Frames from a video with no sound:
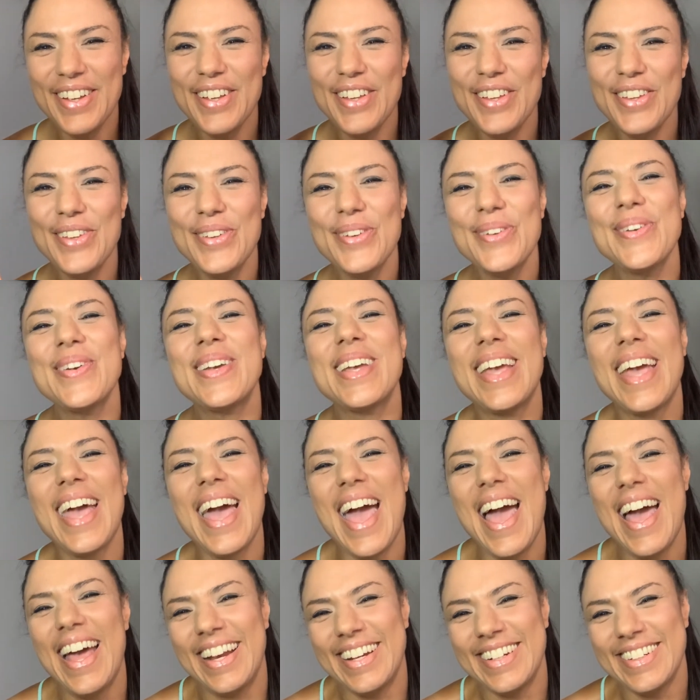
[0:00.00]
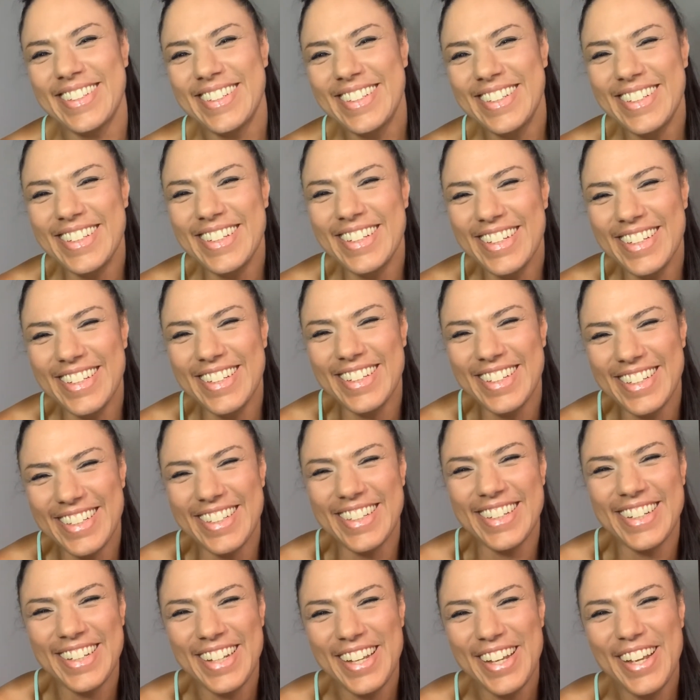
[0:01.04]
You can
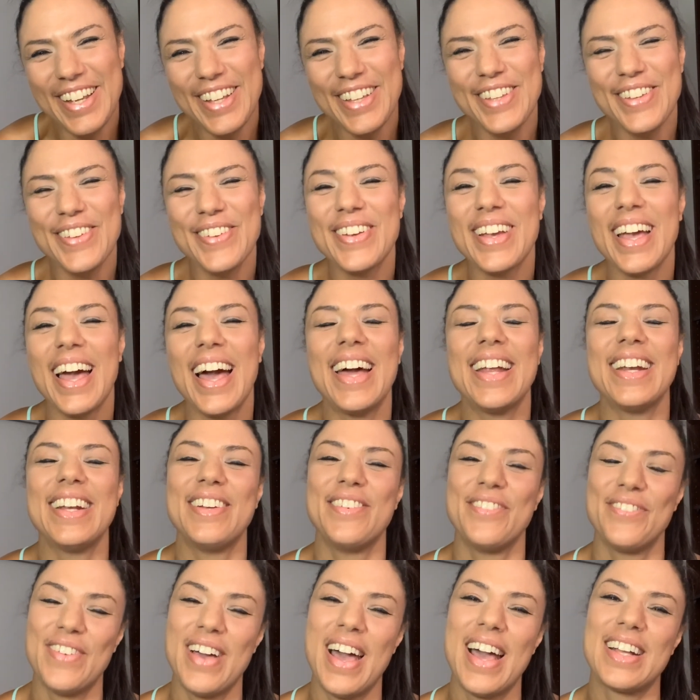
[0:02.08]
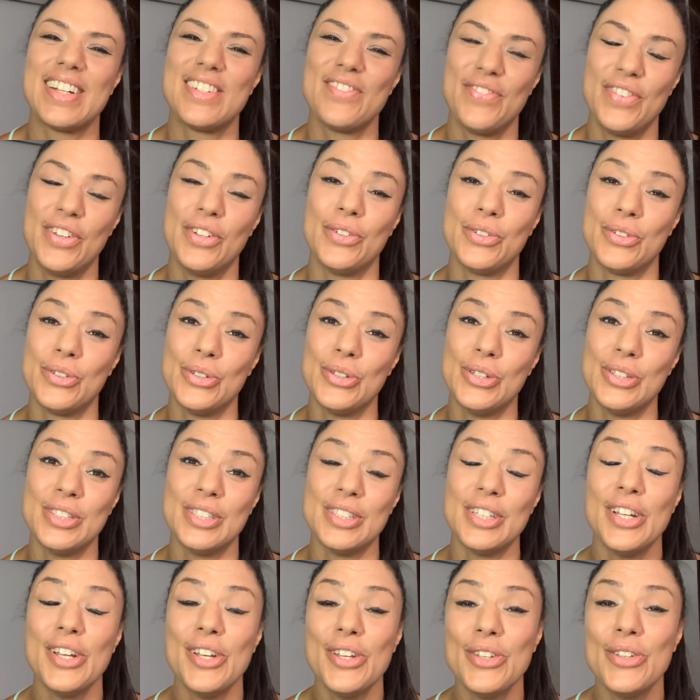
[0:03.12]
in fact feel good.
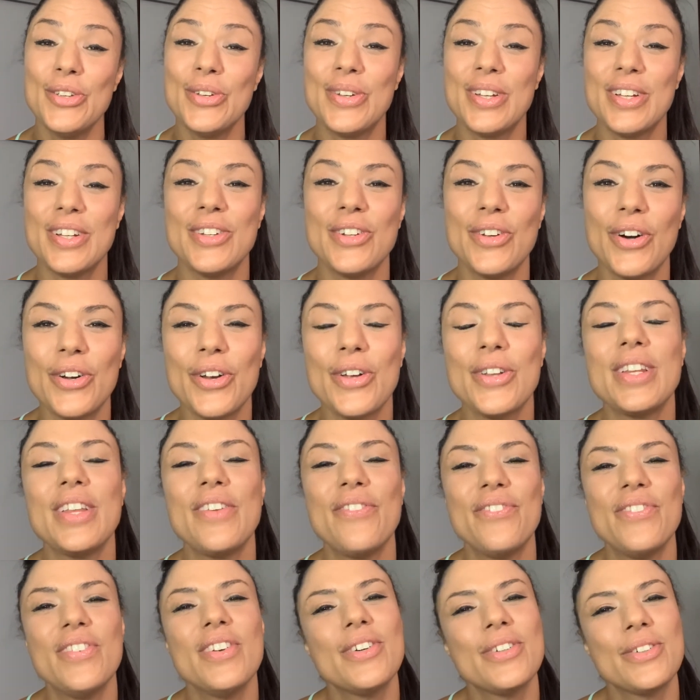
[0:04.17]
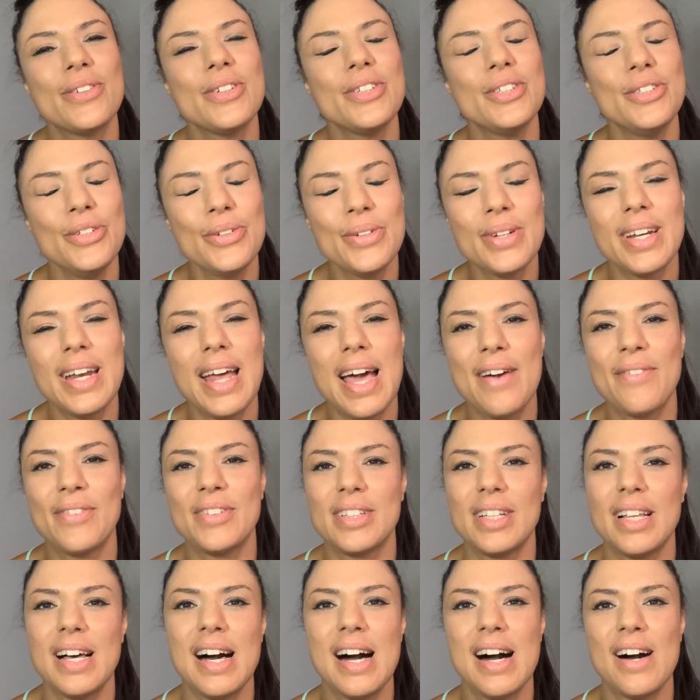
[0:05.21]
You can not only feel good, you can have a
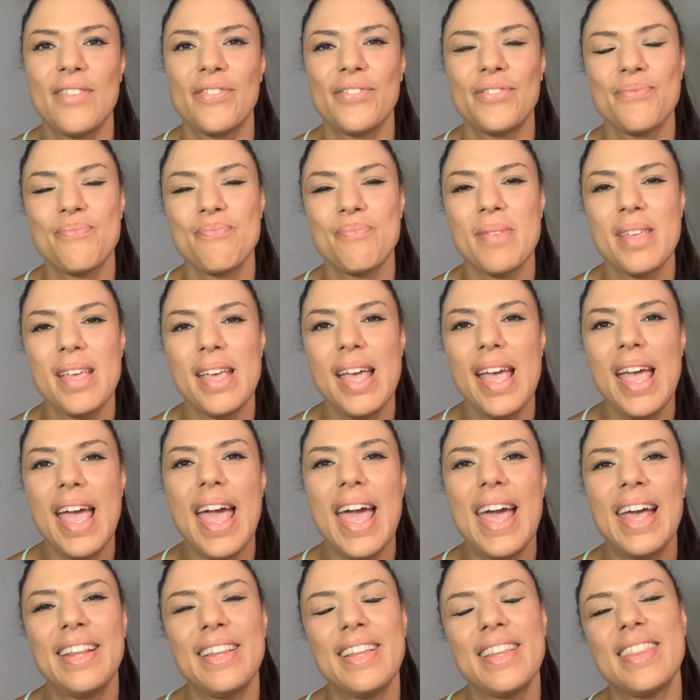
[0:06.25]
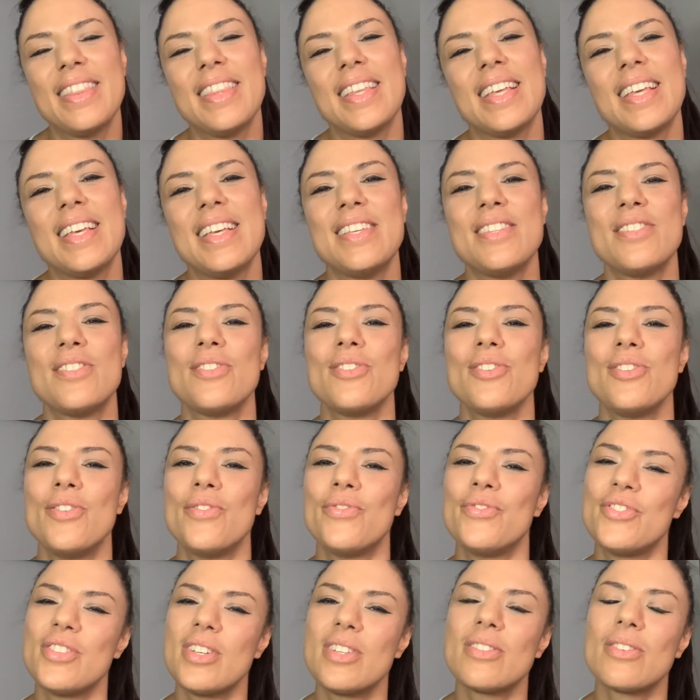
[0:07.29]
laugh. And the thing is,
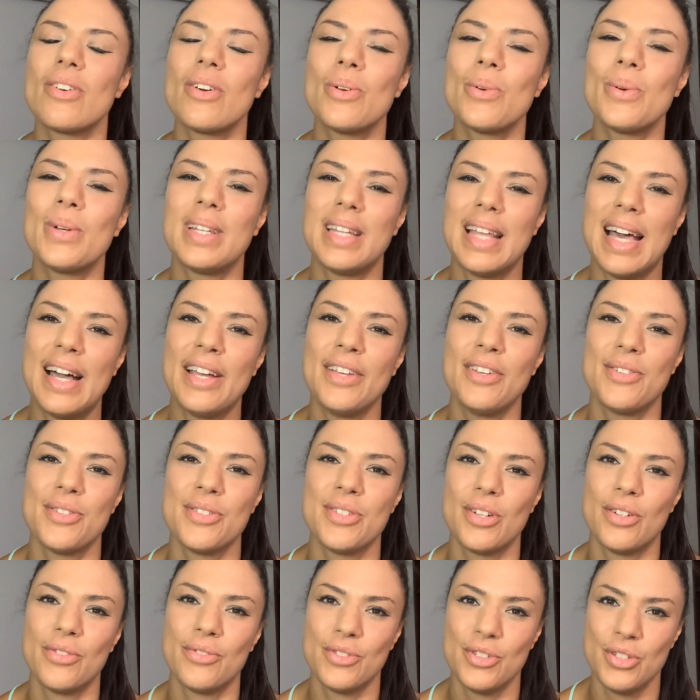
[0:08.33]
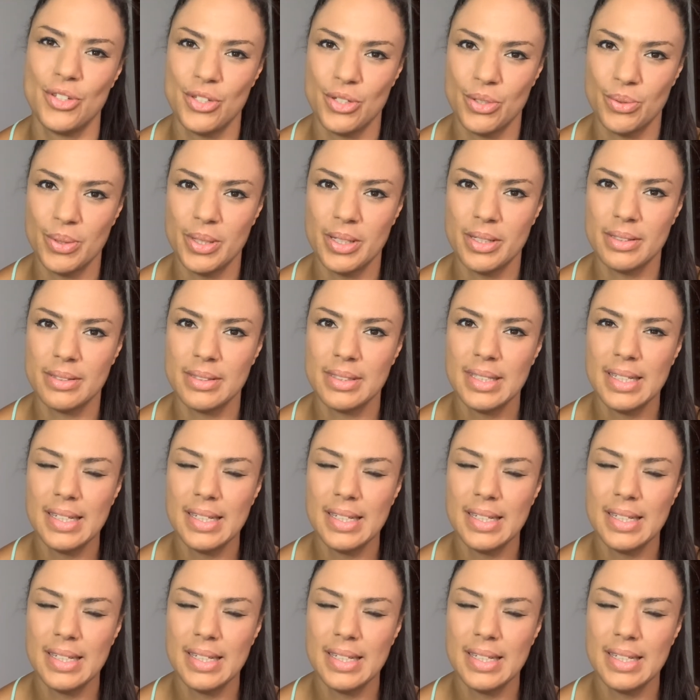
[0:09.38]
you've just got to allow yourself to do it.